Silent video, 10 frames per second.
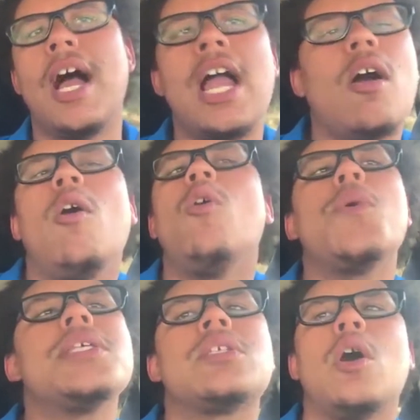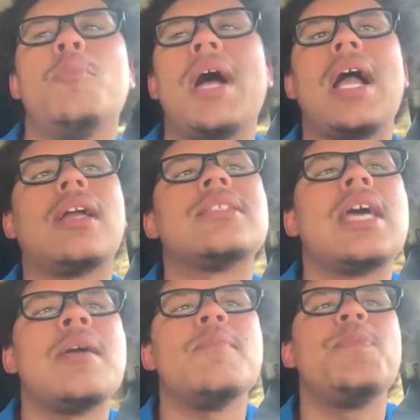I always go back, because
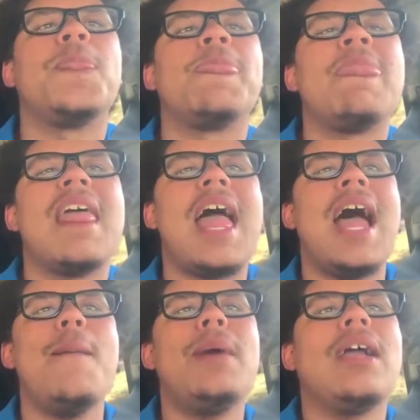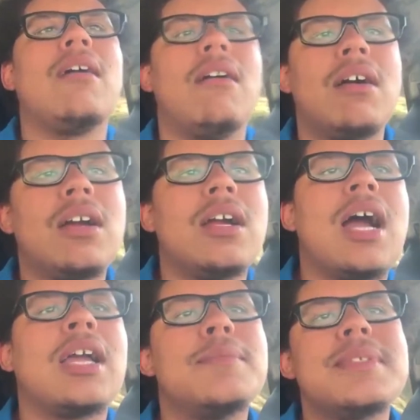I'm, at my heart,
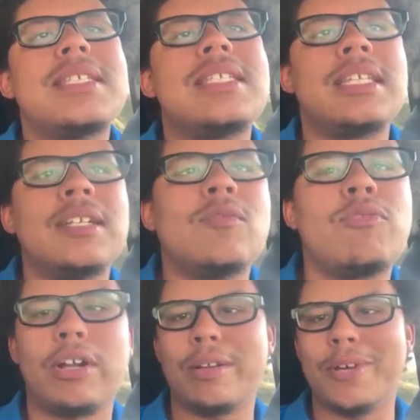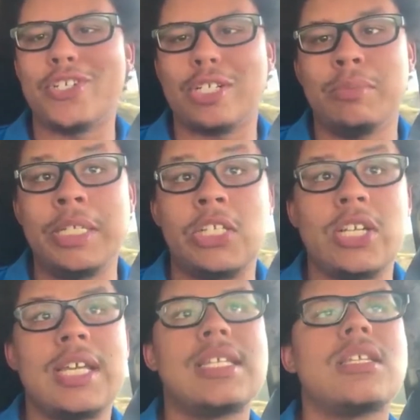I am still very much a
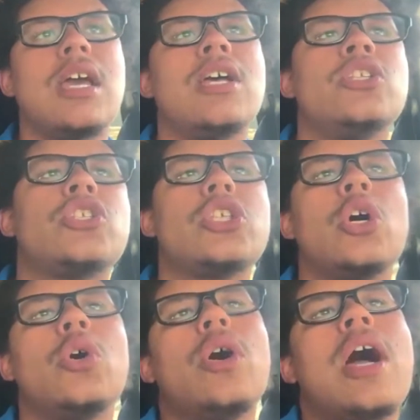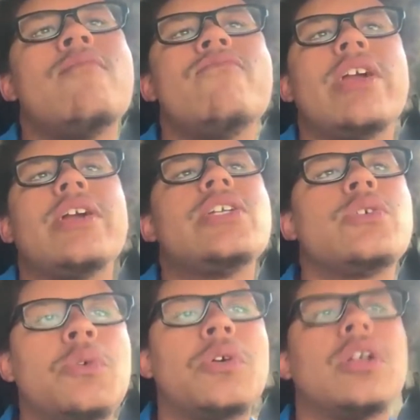completionist. And so I'm very
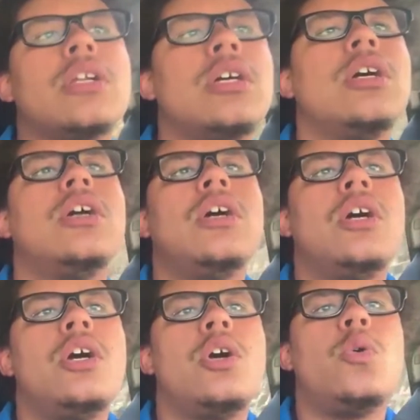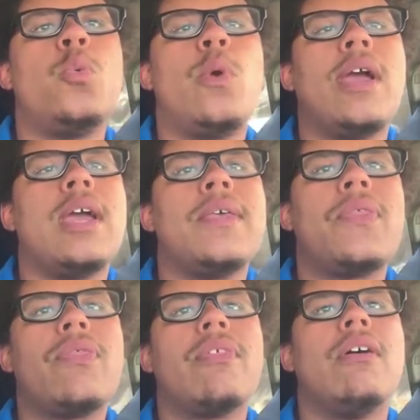torn
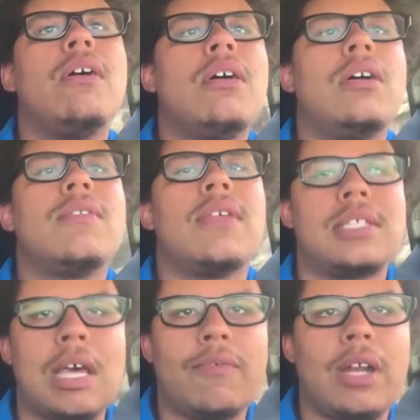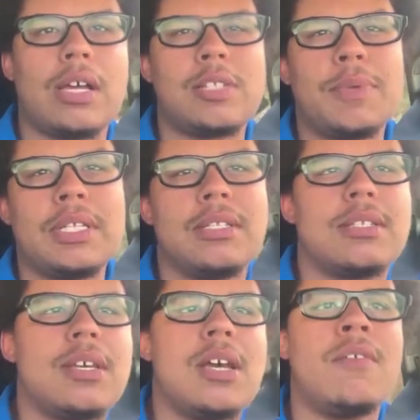with The Seven
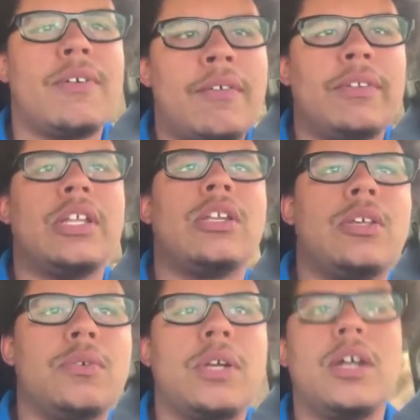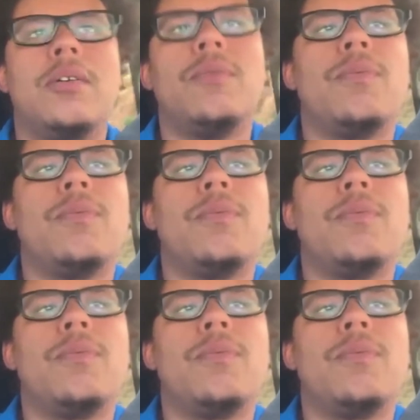Husbands of Evelyn Hugo.